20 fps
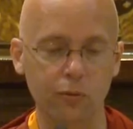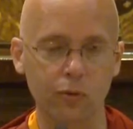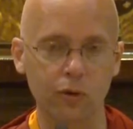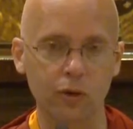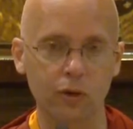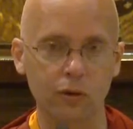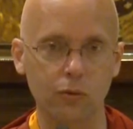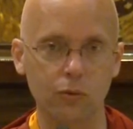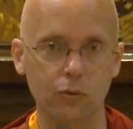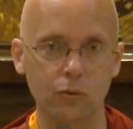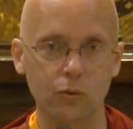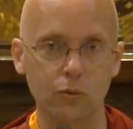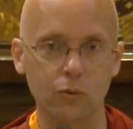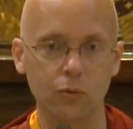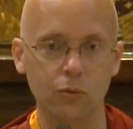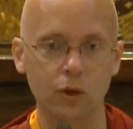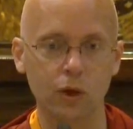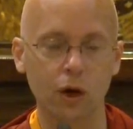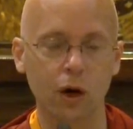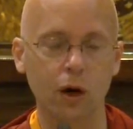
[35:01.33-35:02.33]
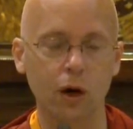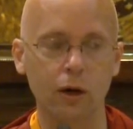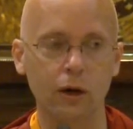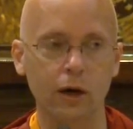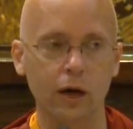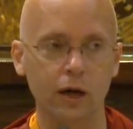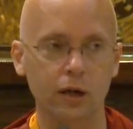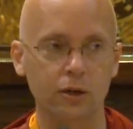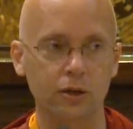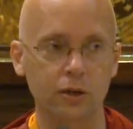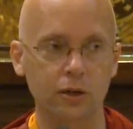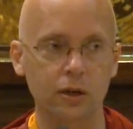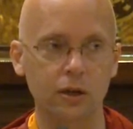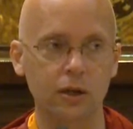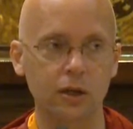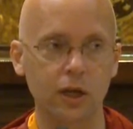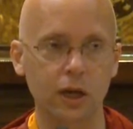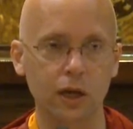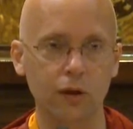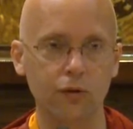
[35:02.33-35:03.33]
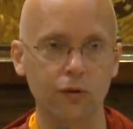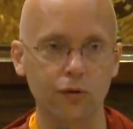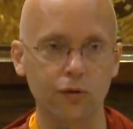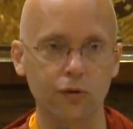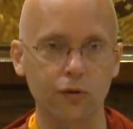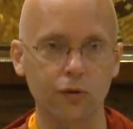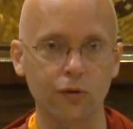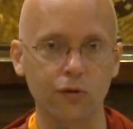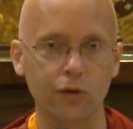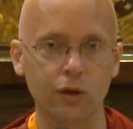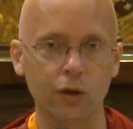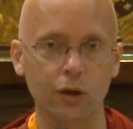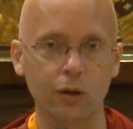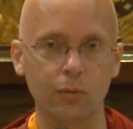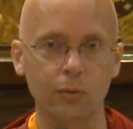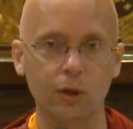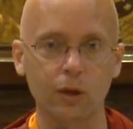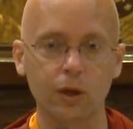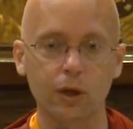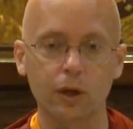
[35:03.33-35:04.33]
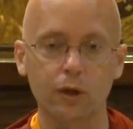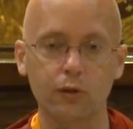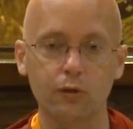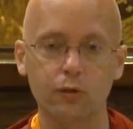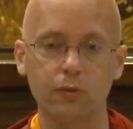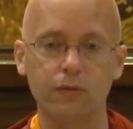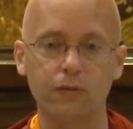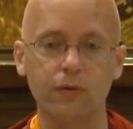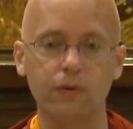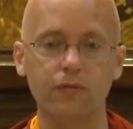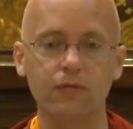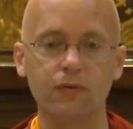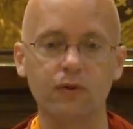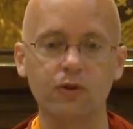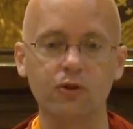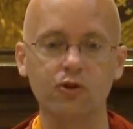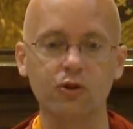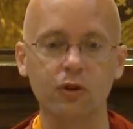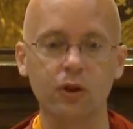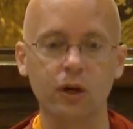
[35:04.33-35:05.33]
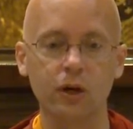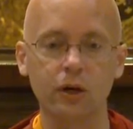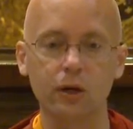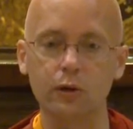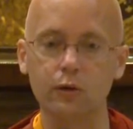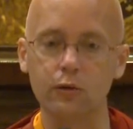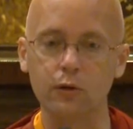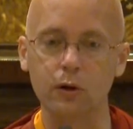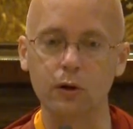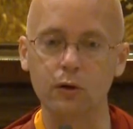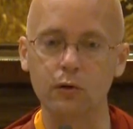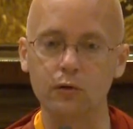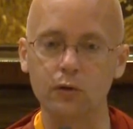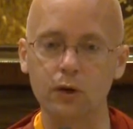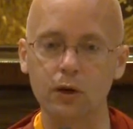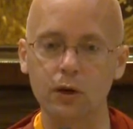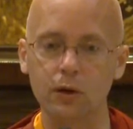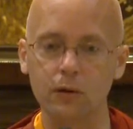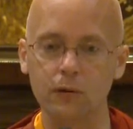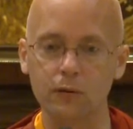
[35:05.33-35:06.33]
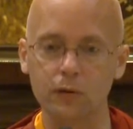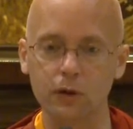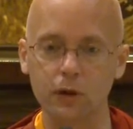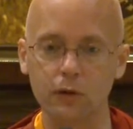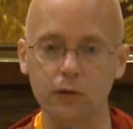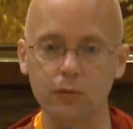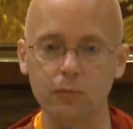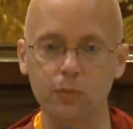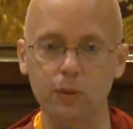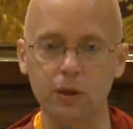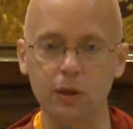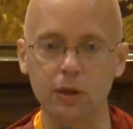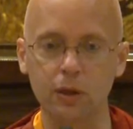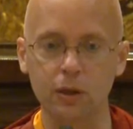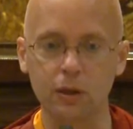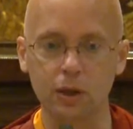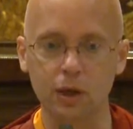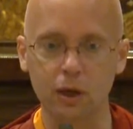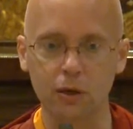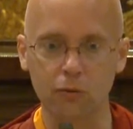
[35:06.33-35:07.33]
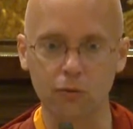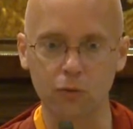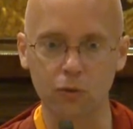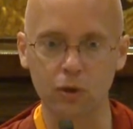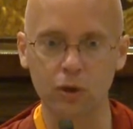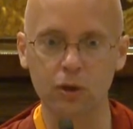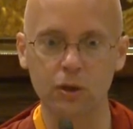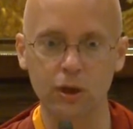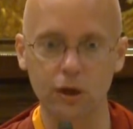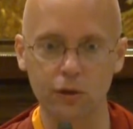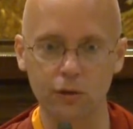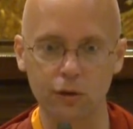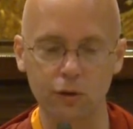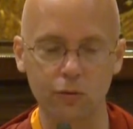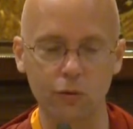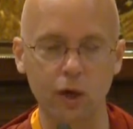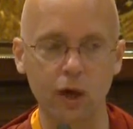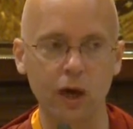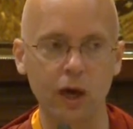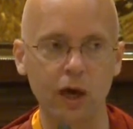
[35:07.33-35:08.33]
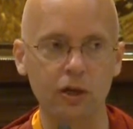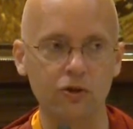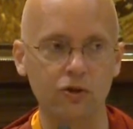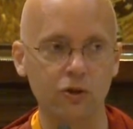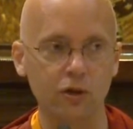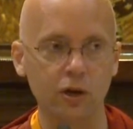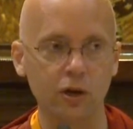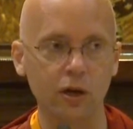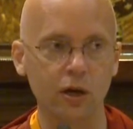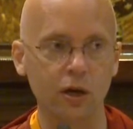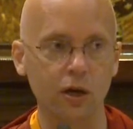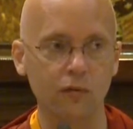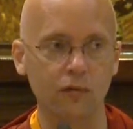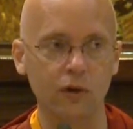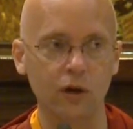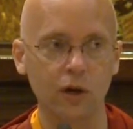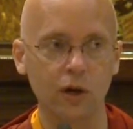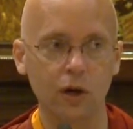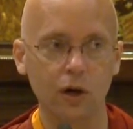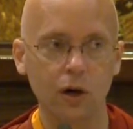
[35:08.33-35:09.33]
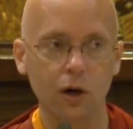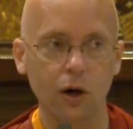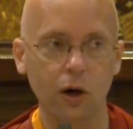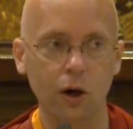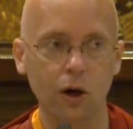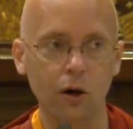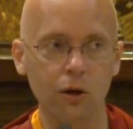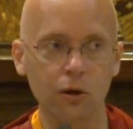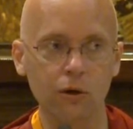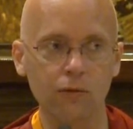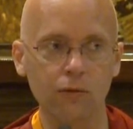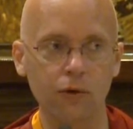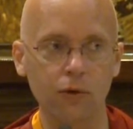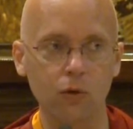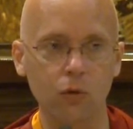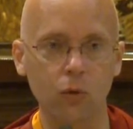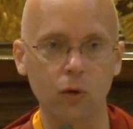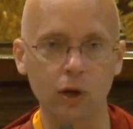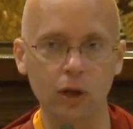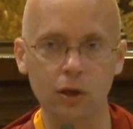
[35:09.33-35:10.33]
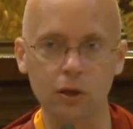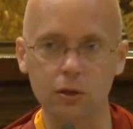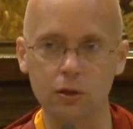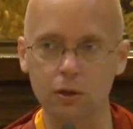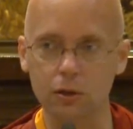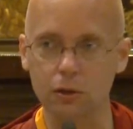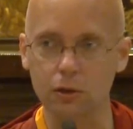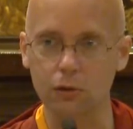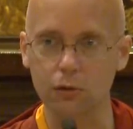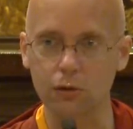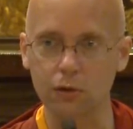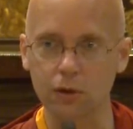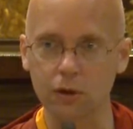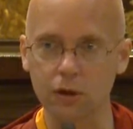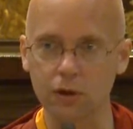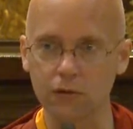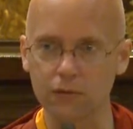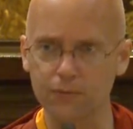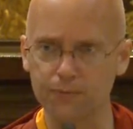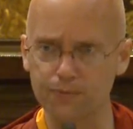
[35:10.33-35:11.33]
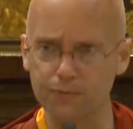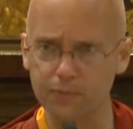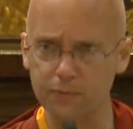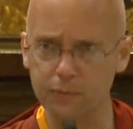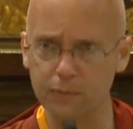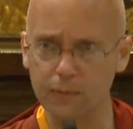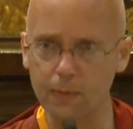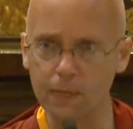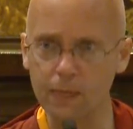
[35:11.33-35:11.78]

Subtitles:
same, we are actually in essence the same. So if we visualize ourselves as being that and realize that we actually have all of the qualities of